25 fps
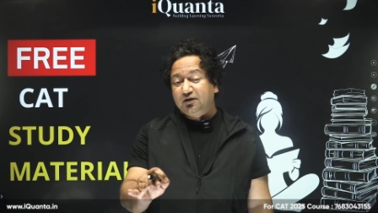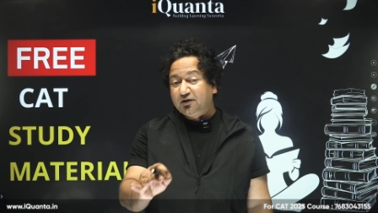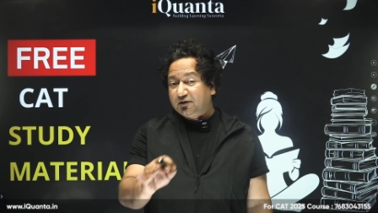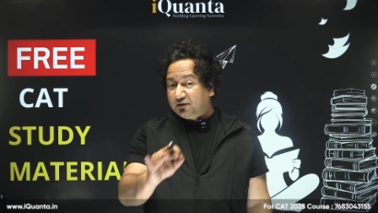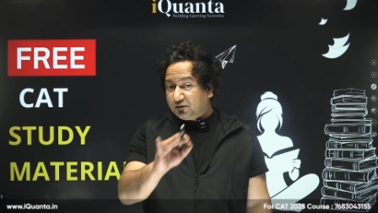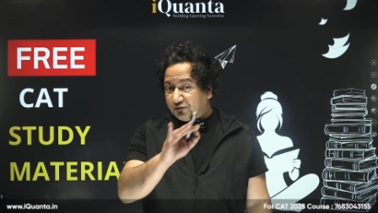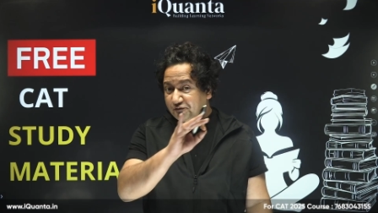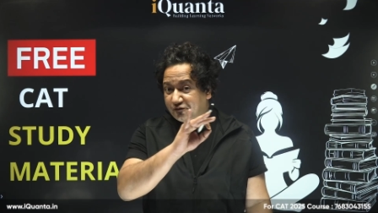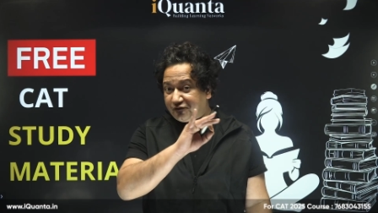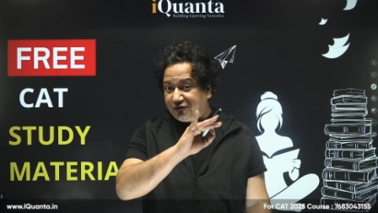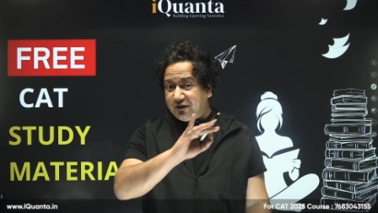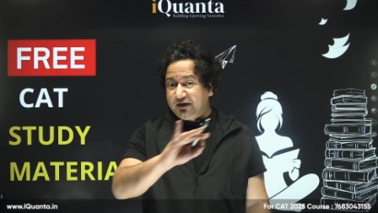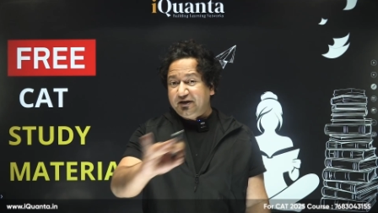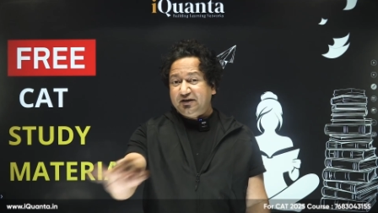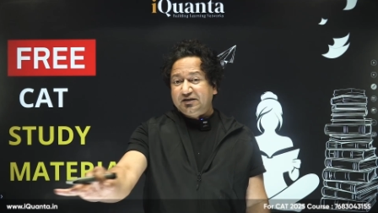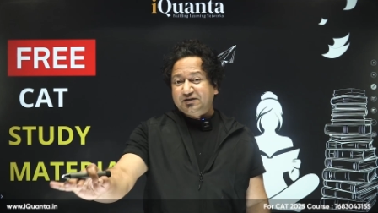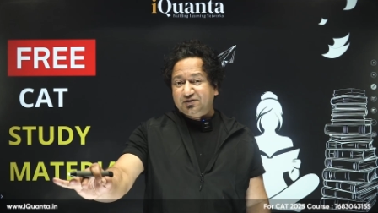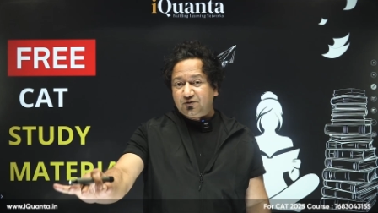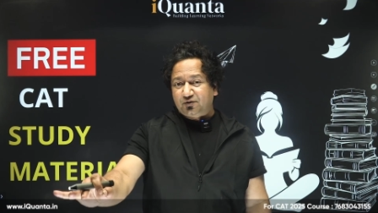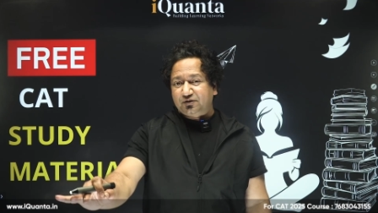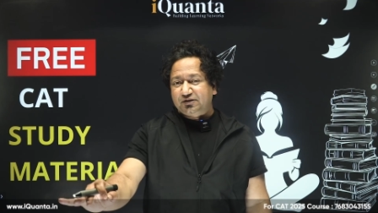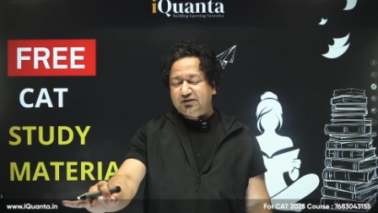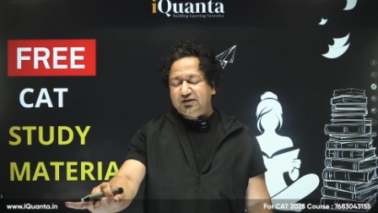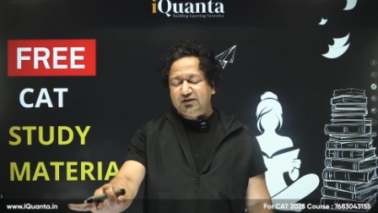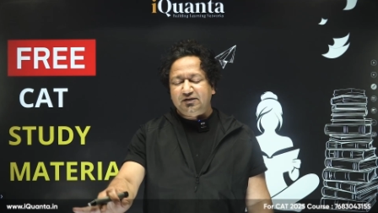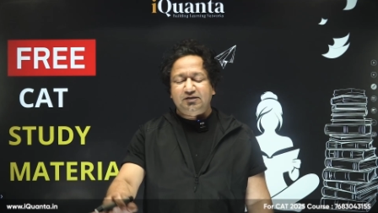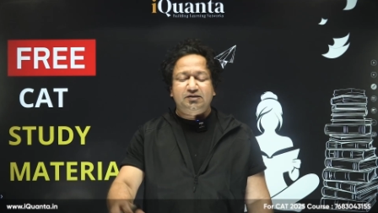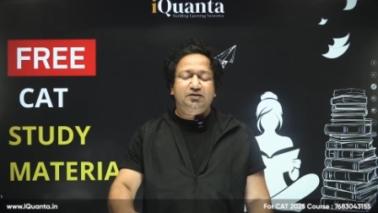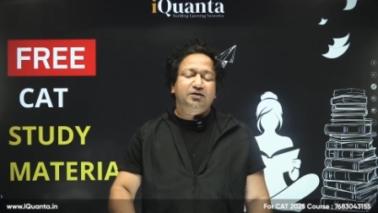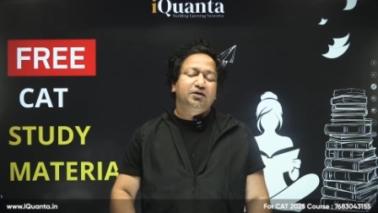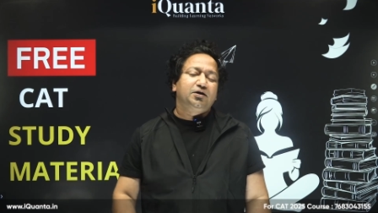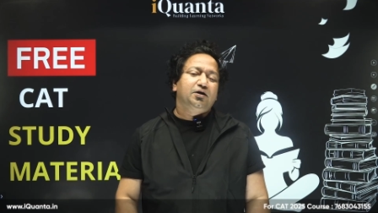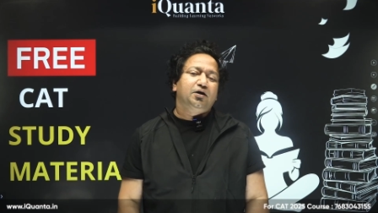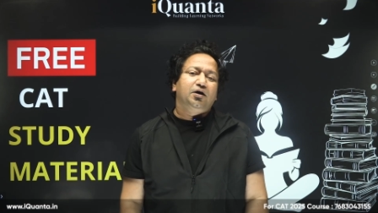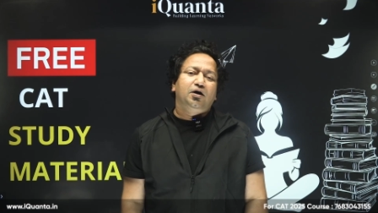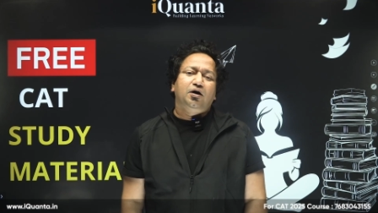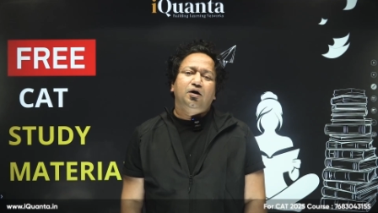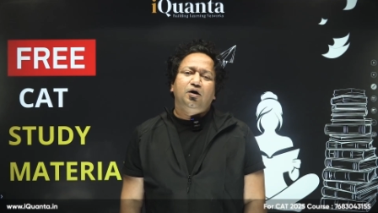free resources
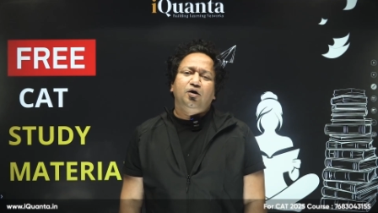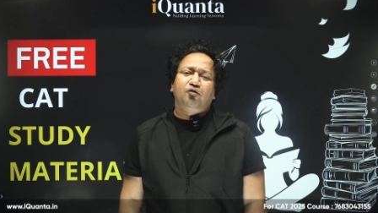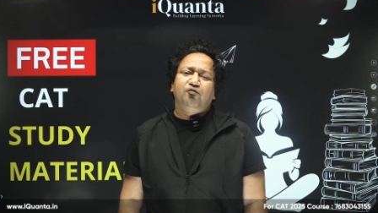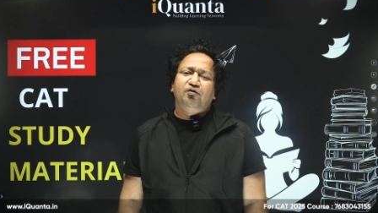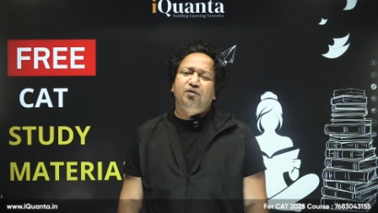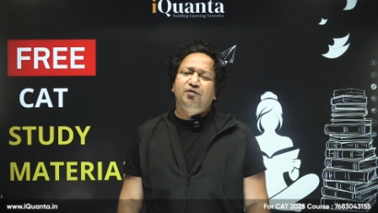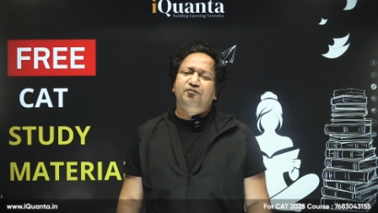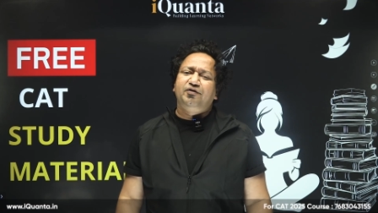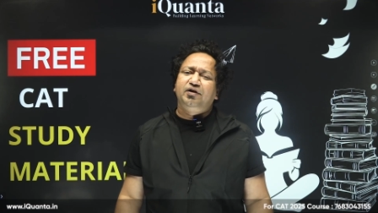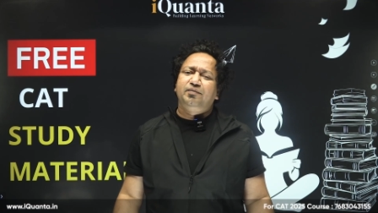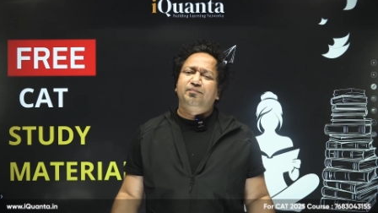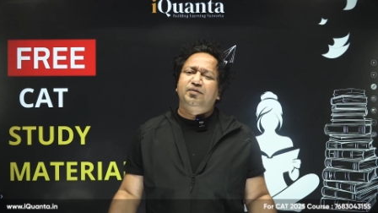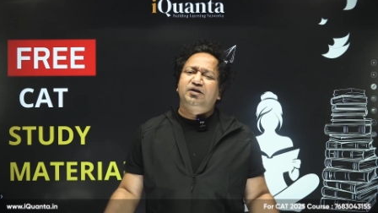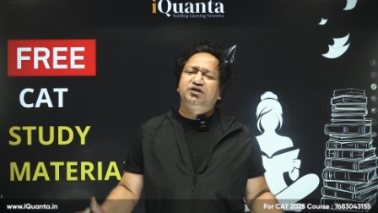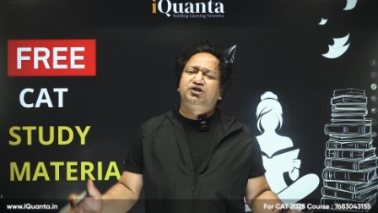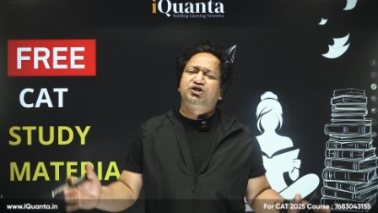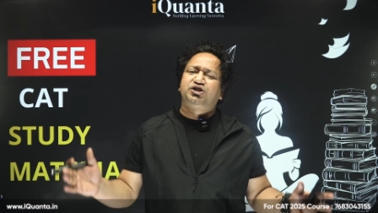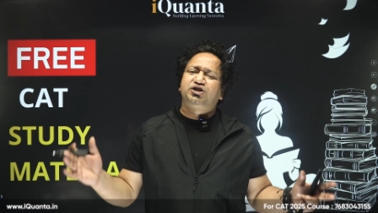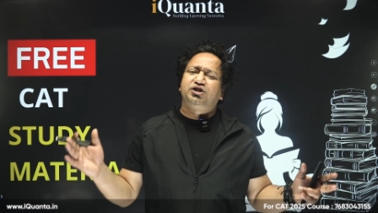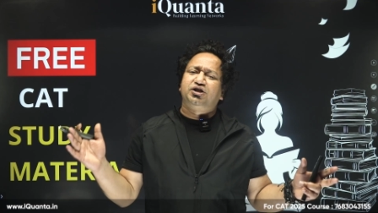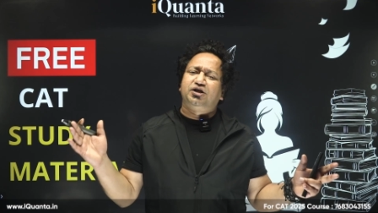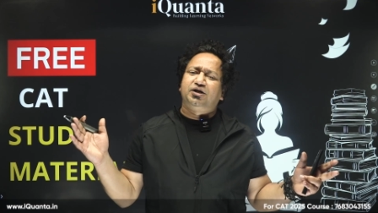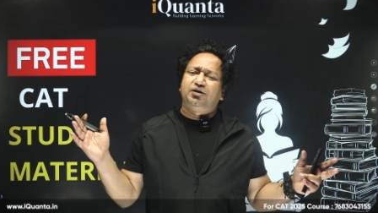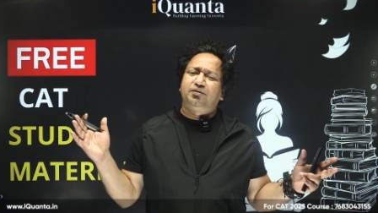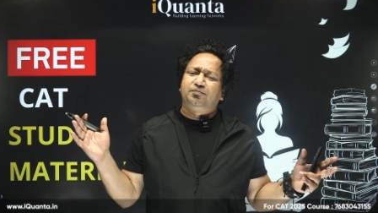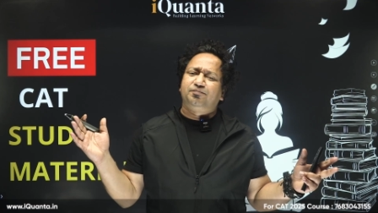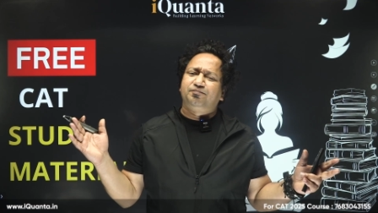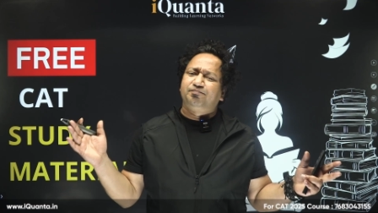will be very much uh,